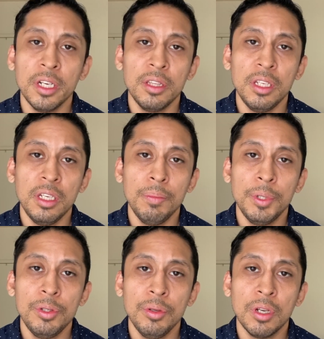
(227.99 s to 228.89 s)
the
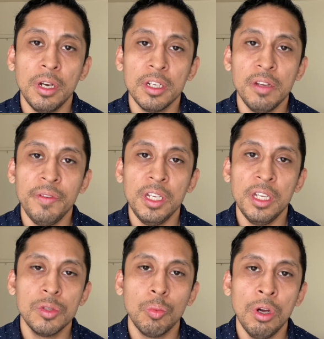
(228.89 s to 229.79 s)
Bluetooth connectivity is
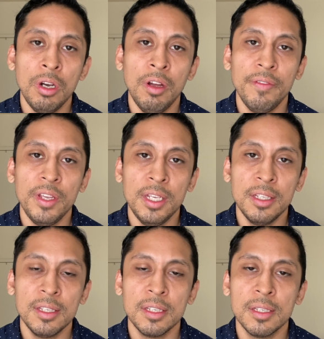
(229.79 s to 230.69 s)
one of
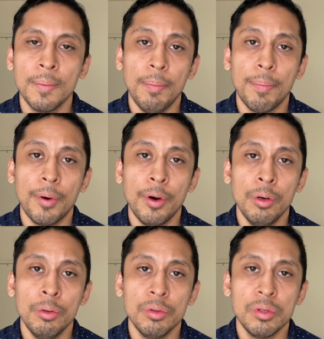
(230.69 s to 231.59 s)
its
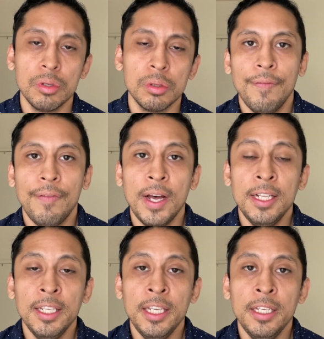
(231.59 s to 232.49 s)
pros.
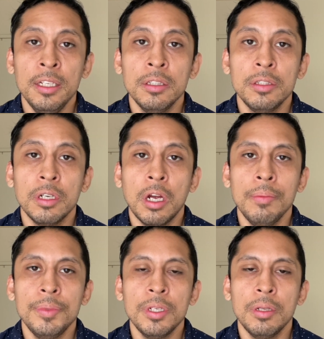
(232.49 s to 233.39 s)
Finally, to come
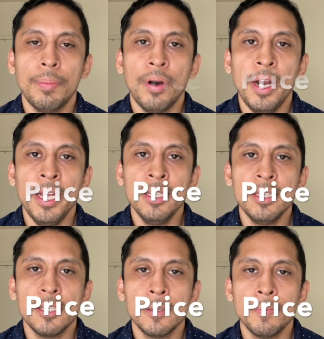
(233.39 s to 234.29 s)
to the
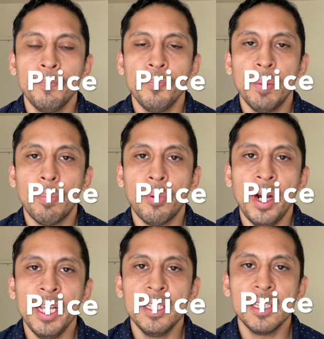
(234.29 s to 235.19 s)
price
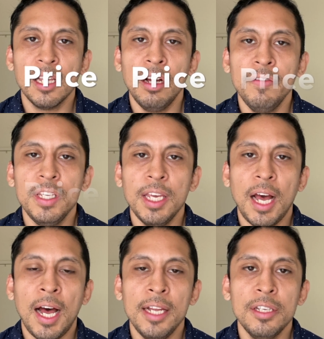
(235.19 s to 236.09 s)
of the
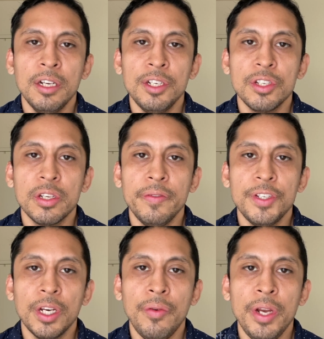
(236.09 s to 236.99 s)
iTouch 7th
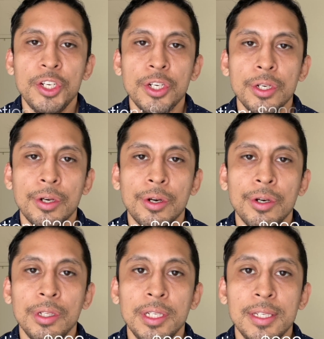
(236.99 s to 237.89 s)
generation
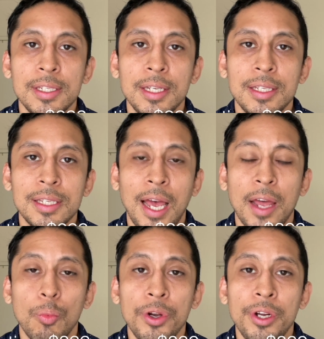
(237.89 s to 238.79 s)
currently sits at
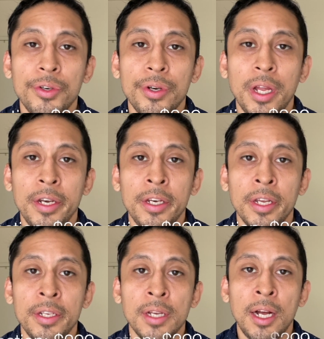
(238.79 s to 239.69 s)

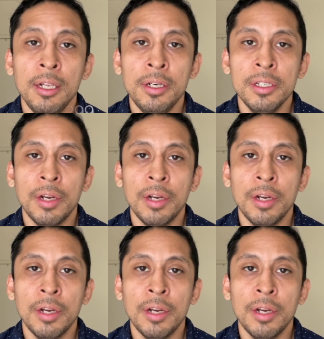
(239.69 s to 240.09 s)
$199 at